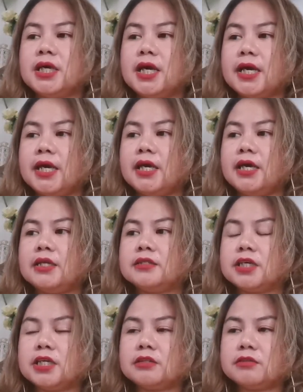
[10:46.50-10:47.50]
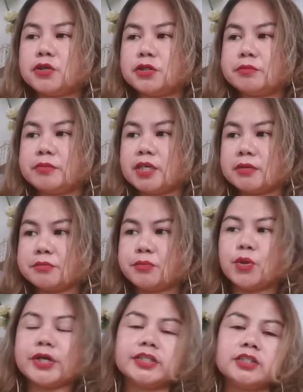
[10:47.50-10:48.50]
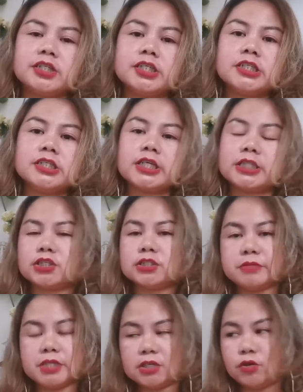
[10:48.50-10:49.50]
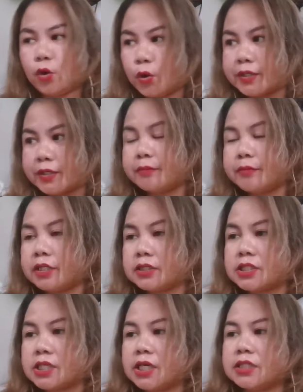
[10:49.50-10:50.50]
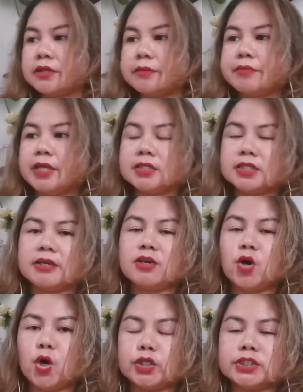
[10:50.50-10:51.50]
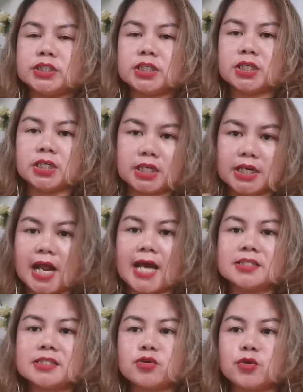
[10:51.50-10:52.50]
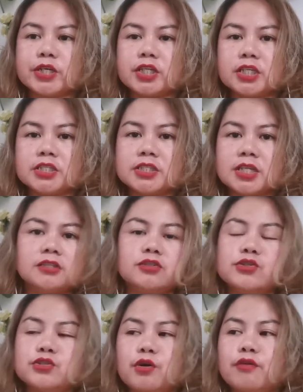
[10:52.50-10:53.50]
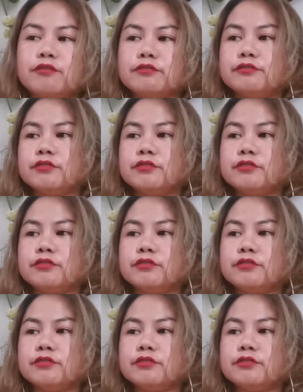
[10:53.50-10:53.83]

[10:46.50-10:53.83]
and it could be embroidered, it could be ornamented, depending on the class or the status of